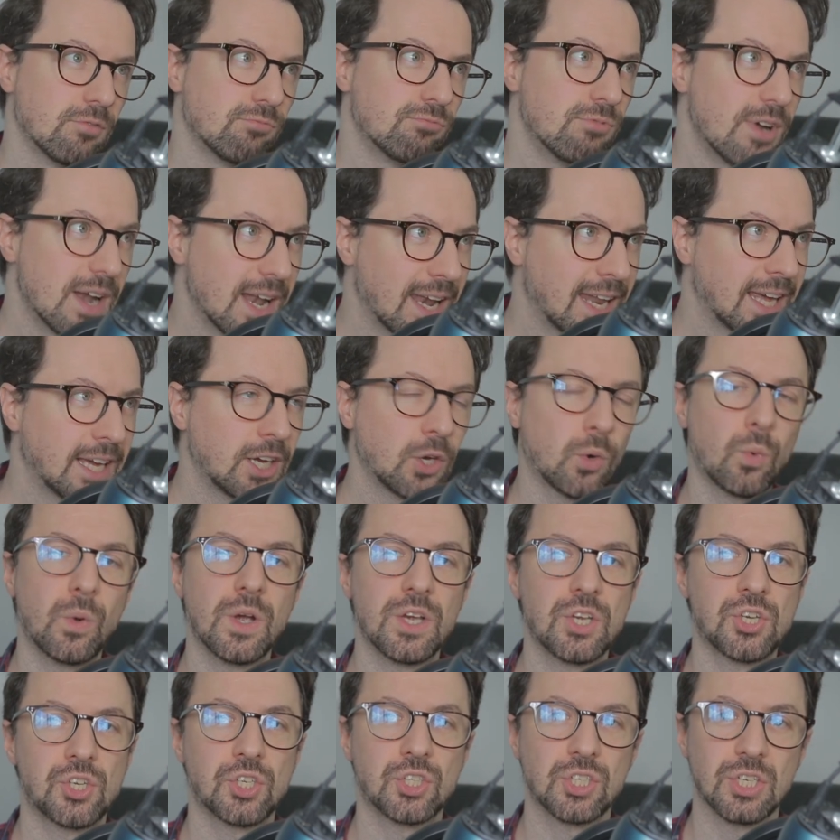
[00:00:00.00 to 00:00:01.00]

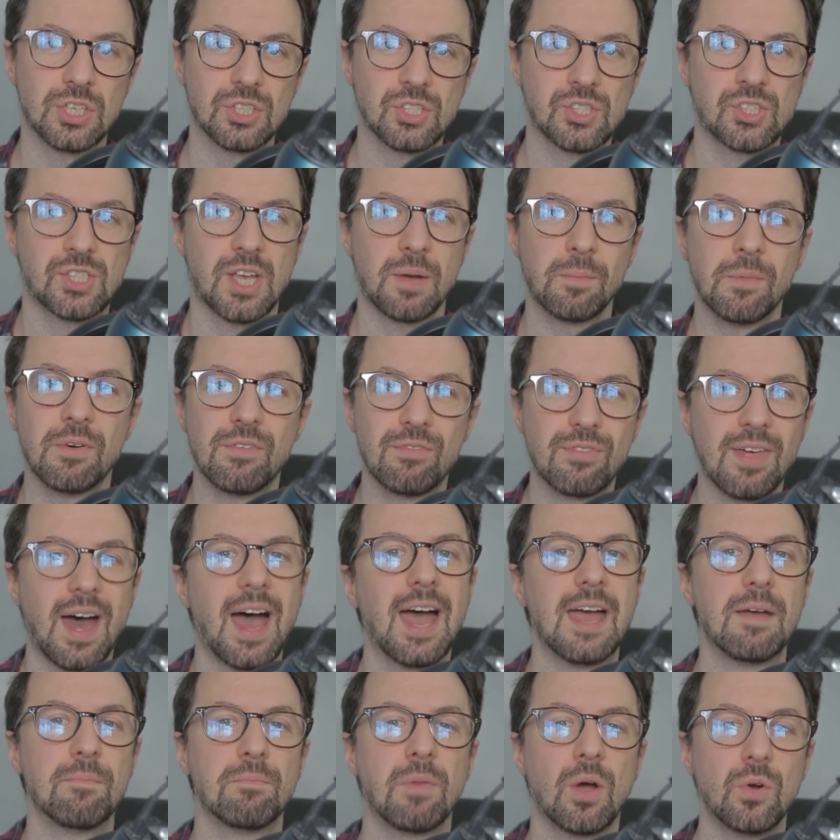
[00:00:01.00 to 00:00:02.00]
relinquish some of
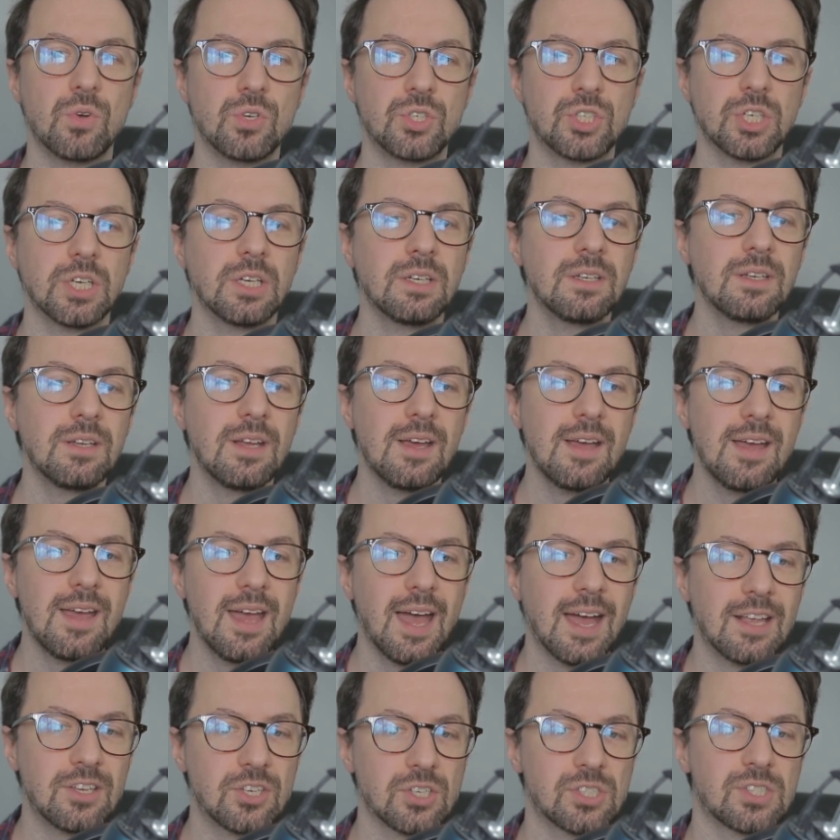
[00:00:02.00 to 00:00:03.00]
that emotion
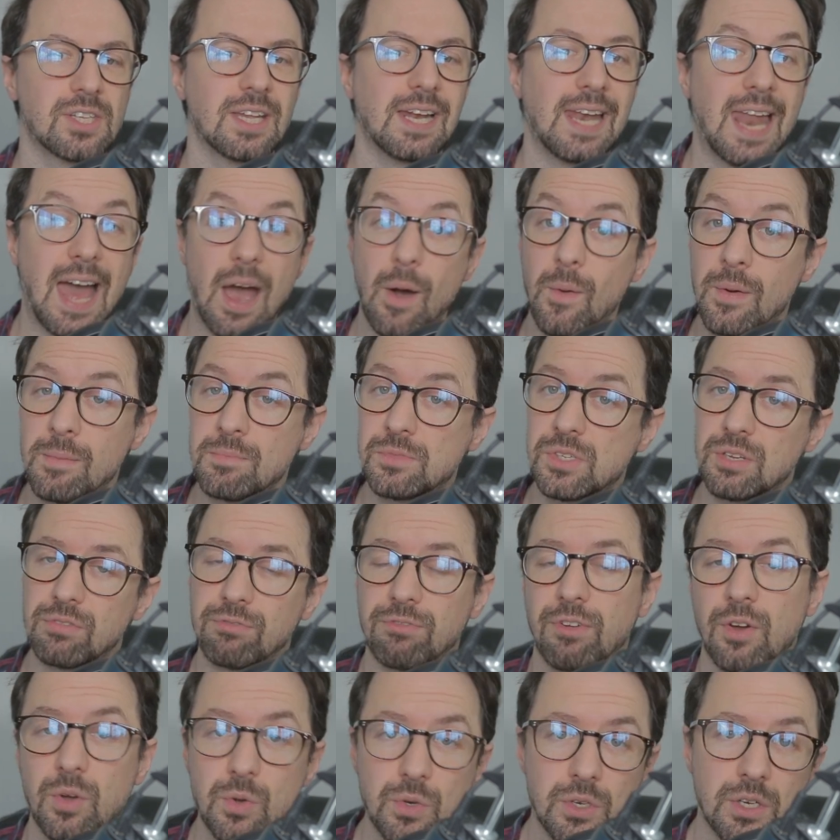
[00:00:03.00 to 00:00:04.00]
and just allow him to
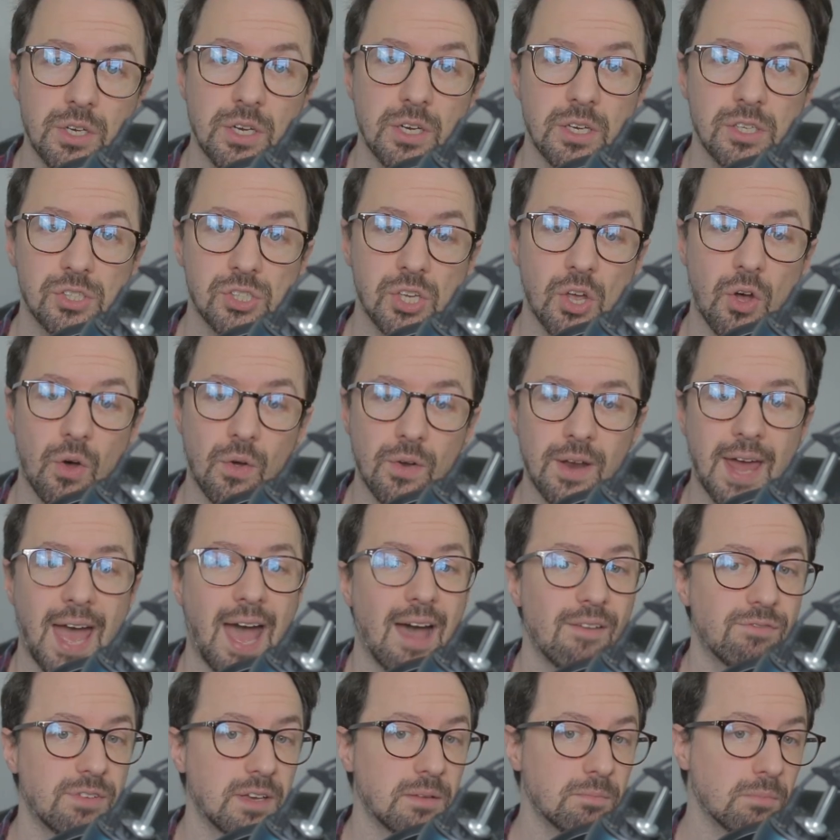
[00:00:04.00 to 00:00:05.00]
focus on
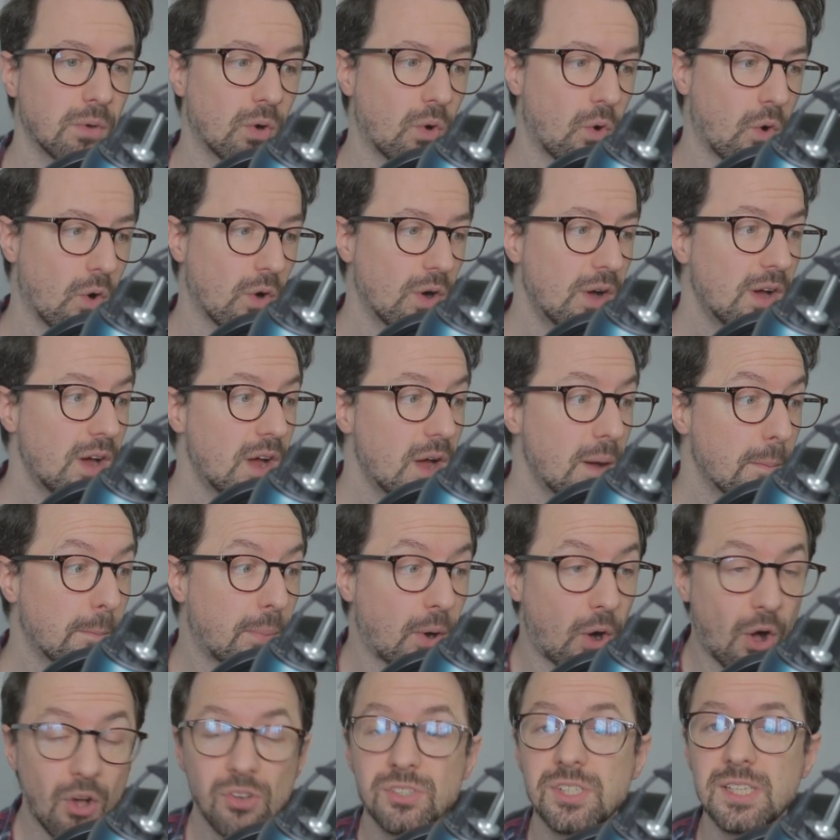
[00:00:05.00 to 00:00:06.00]
having more
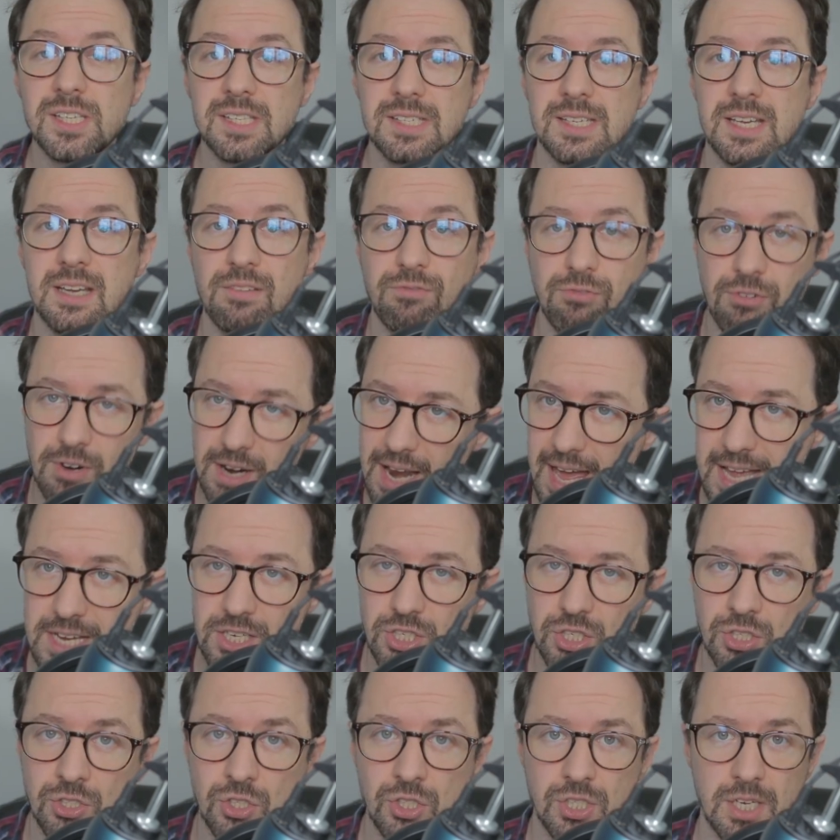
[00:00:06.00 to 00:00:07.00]
positive
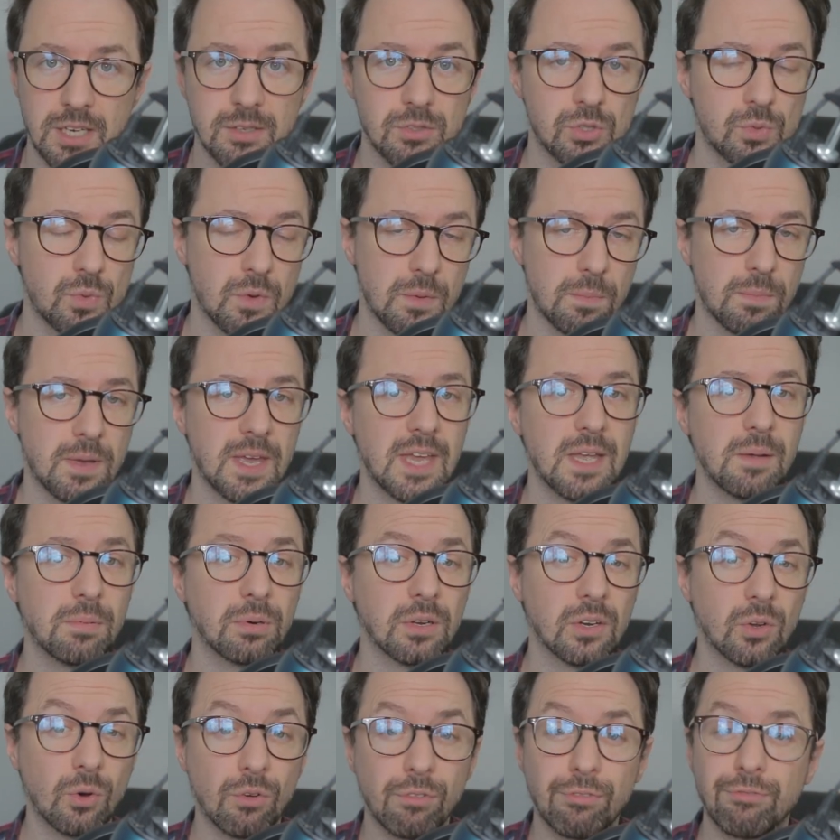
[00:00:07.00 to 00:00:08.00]
relationships with
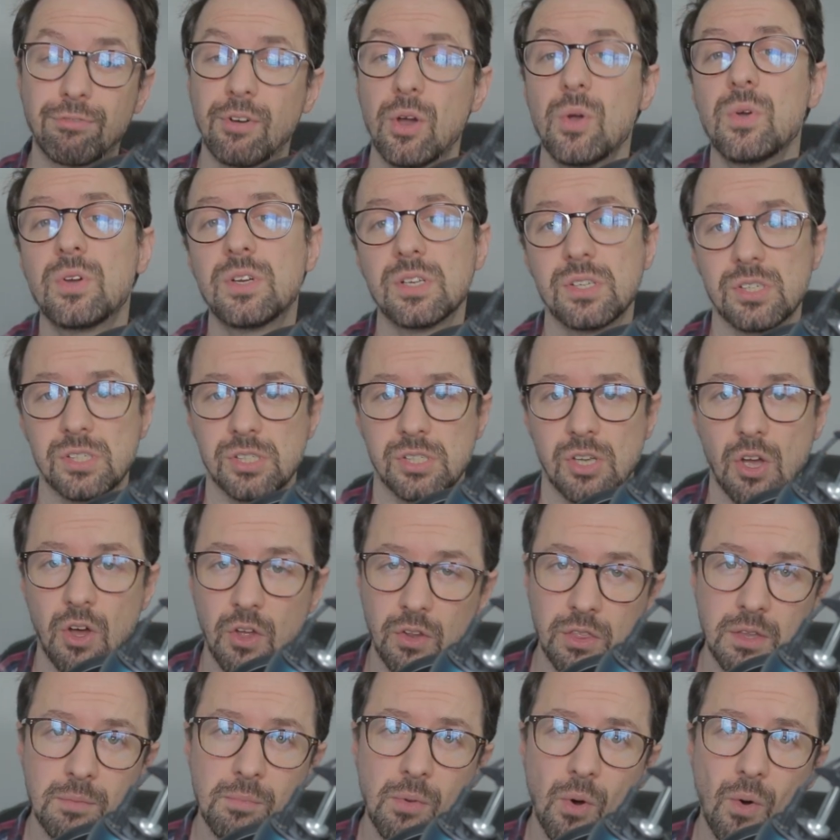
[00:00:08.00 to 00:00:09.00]
people, or focus
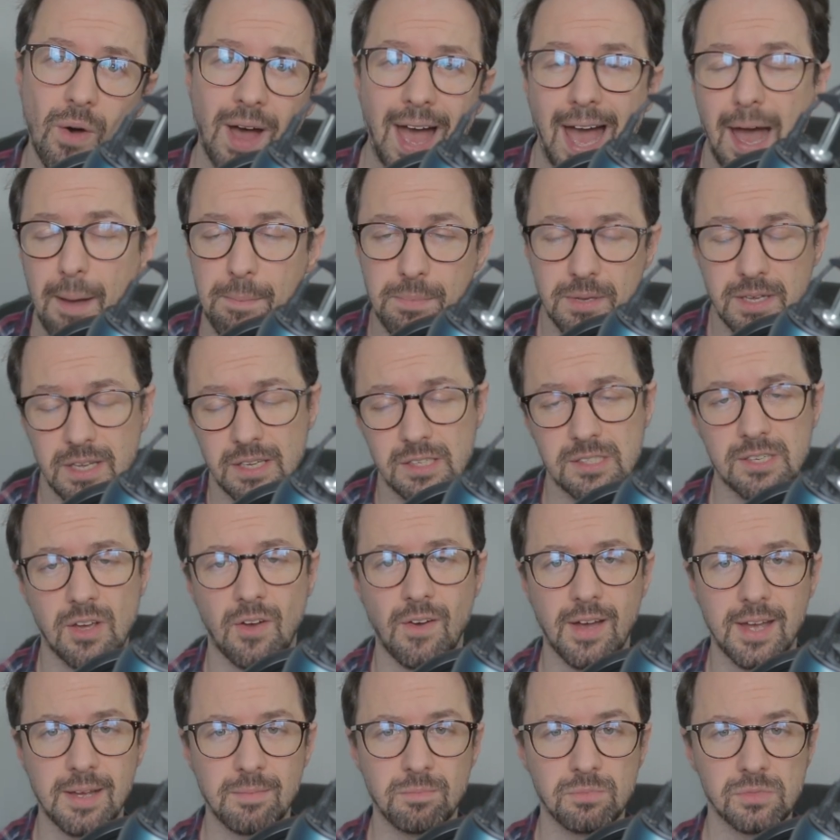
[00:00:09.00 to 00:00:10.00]
on the more happier
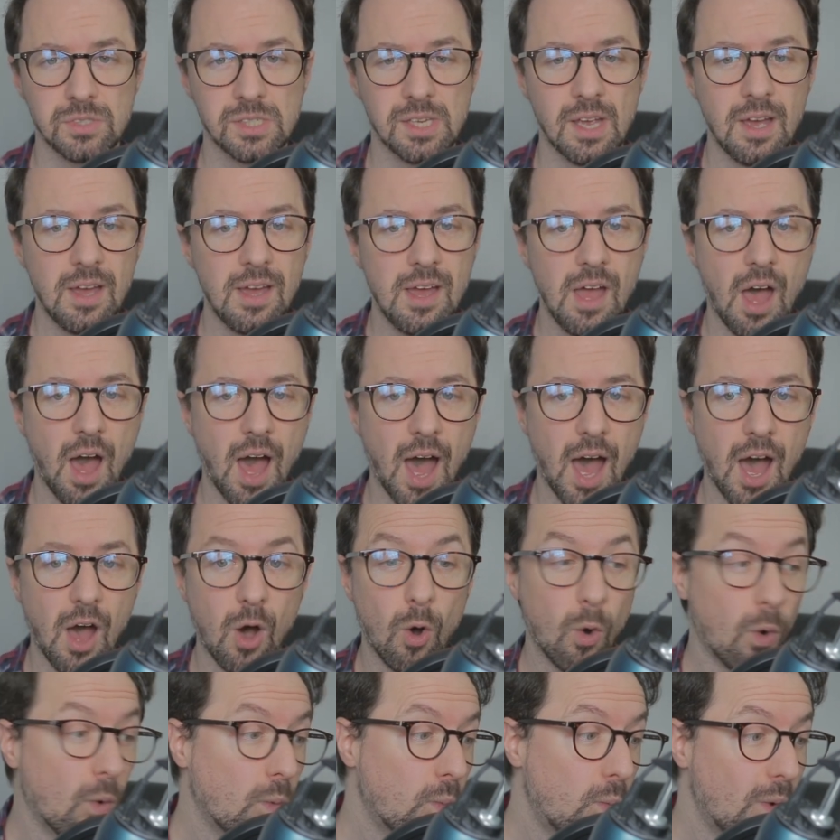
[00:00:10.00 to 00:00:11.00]
times
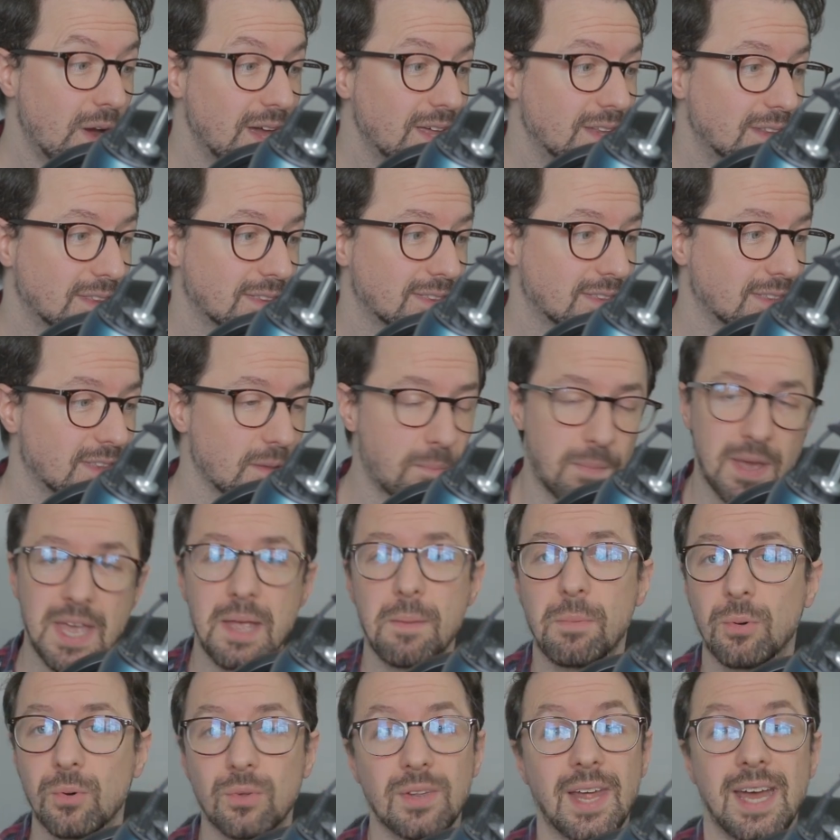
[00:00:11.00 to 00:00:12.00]
or with the
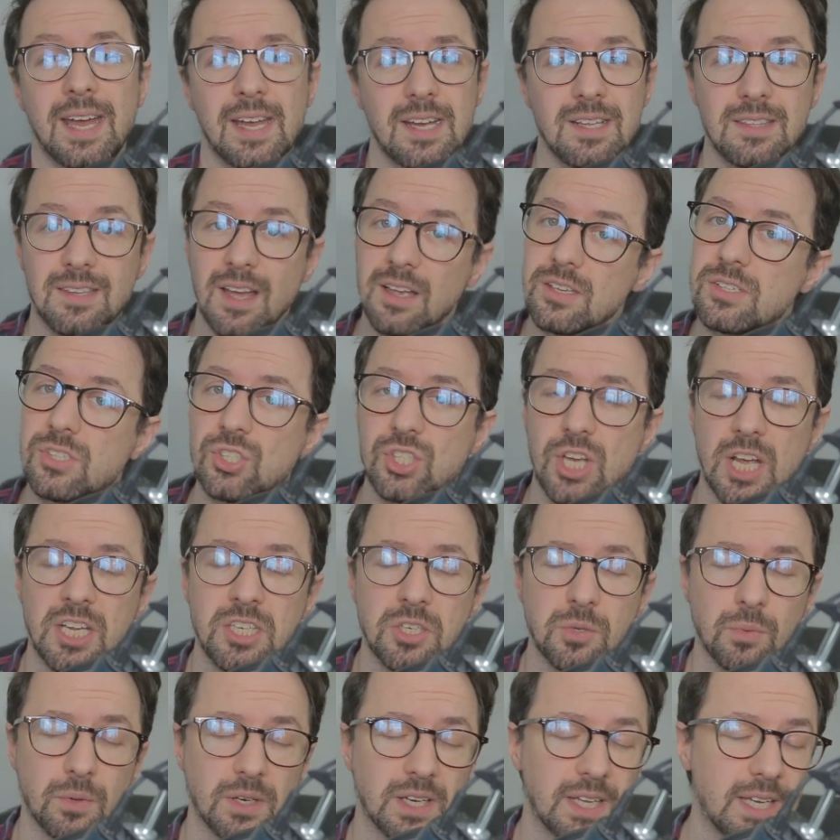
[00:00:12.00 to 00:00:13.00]
people that he does
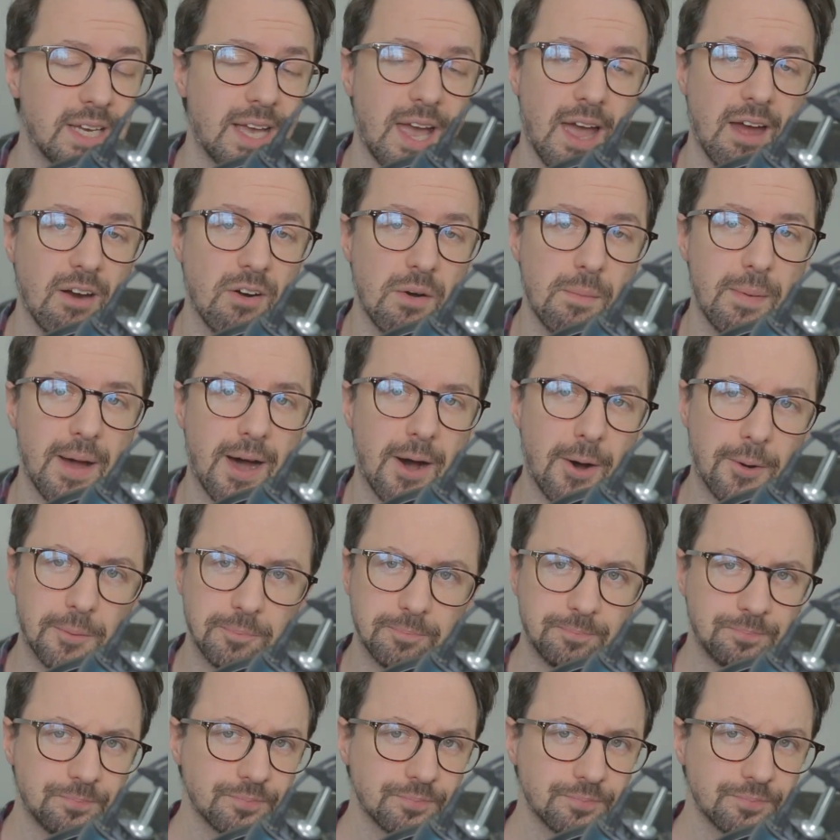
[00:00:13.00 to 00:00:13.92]
genuinely care about,